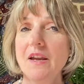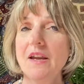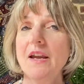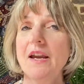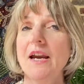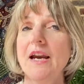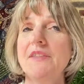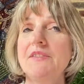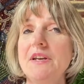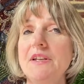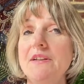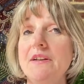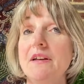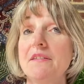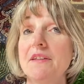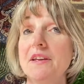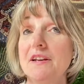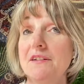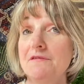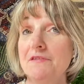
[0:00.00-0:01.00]
And then
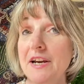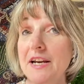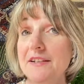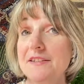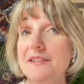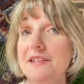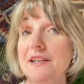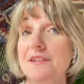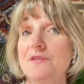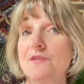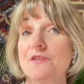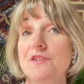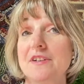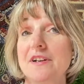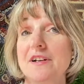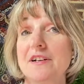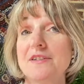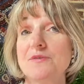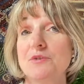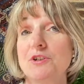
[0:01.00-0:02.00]
the advanced
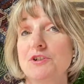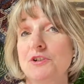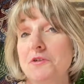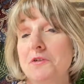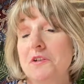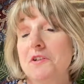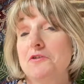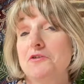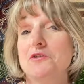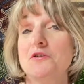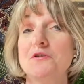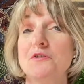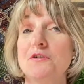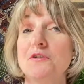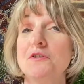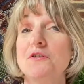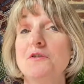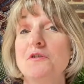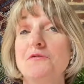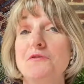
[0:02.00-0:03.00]
exercise, which you can choose to
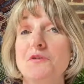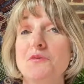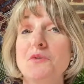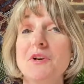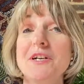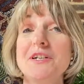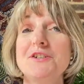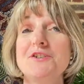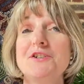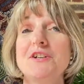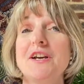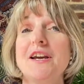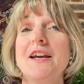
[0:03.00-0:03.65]
do if you wish,